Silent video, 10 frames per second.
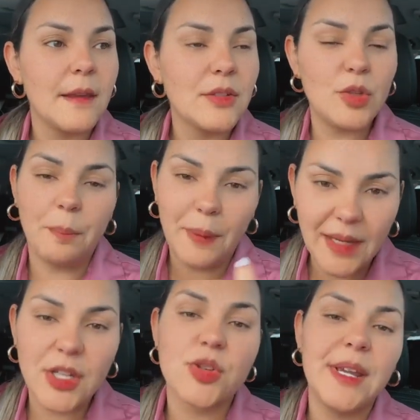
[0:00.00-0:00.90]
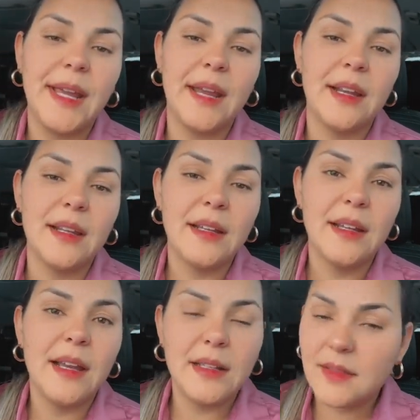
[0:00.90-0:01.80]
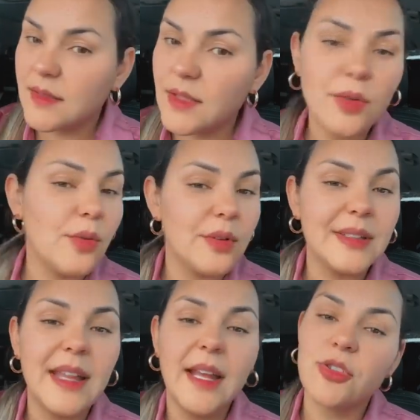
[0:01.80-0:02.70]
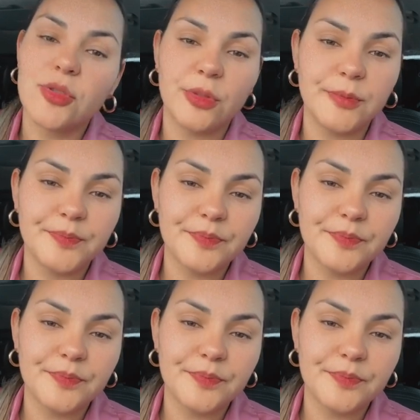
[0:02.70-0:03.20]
to penetrate. It's still natural.